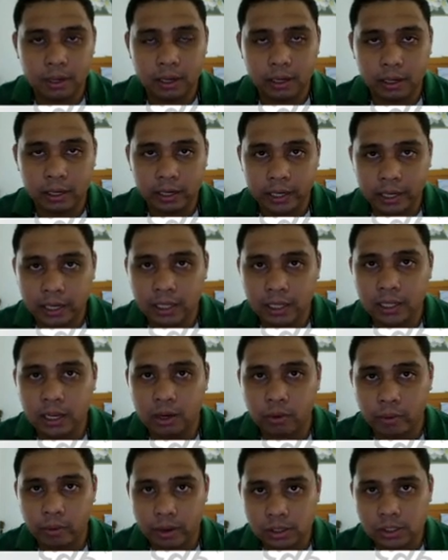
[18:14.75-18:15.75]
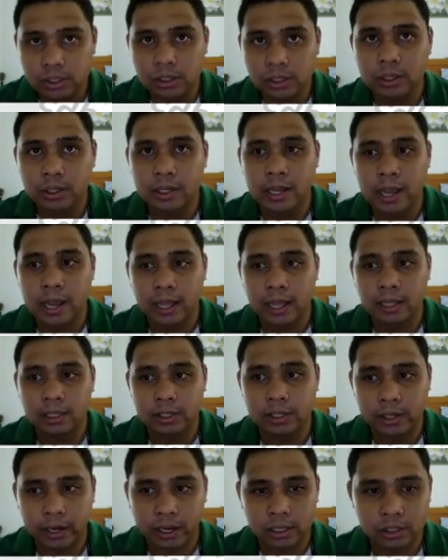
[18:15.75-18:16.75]
Read the question and
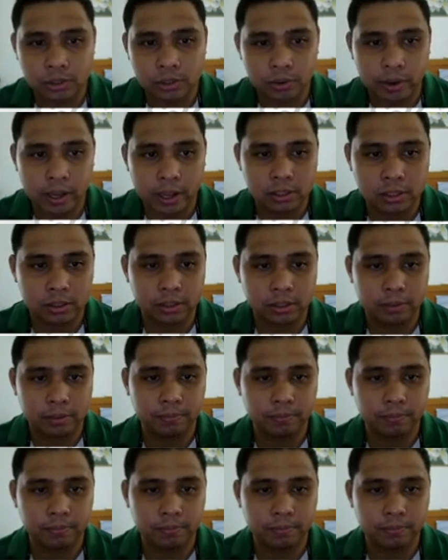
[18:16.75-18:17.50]
try to answer.